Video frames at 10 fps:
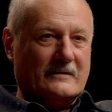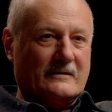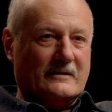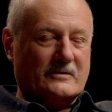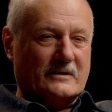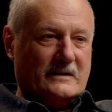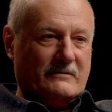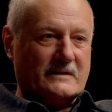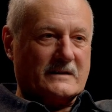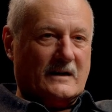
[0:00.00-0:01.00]
You know, to
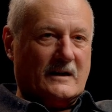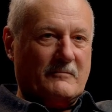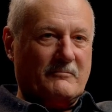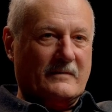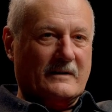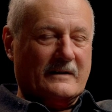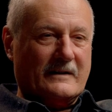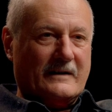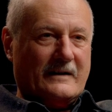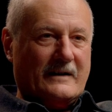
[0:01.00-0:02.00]
give it time
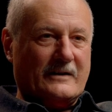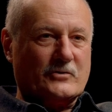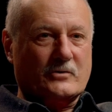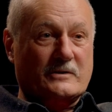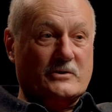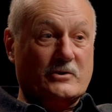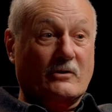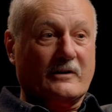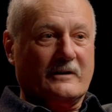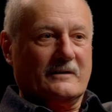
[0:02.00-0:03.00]
and to
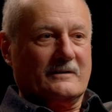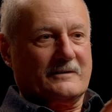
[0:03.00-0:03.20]
enjoy